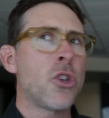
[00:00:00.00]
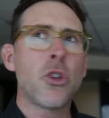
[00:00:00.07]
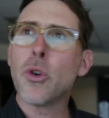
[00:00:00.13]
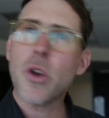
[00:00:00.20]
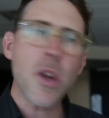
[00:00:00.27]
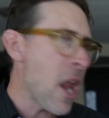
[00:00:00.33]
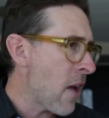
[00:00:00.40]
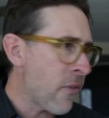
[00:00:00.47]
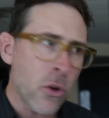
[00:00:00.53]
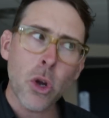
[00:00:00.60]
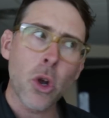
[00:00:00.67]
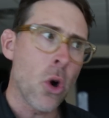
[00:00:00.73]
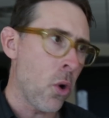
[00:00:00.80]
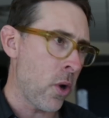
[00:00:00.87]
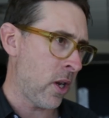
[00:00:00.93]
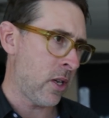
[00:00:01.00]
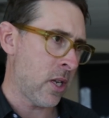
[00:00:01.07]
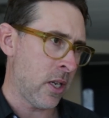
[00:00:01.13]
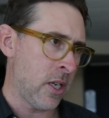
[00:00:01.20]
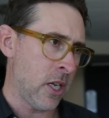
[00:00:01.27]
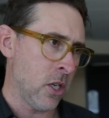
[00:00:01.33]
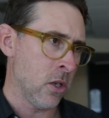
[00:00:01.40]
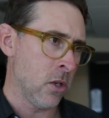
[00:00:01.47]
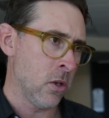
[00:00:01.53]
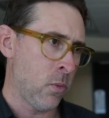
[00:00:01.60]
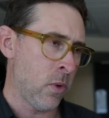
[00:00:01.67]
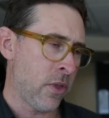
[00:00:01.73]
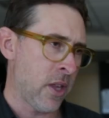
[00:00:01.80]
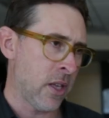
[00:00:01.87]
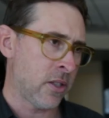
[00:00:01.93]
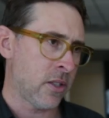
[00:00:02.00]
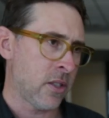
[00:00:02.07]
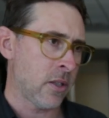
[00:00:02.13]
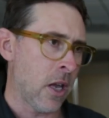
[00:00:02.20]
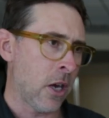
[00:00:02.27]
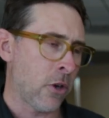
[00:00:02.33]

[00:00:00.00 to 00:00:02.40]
You're never going to deal with this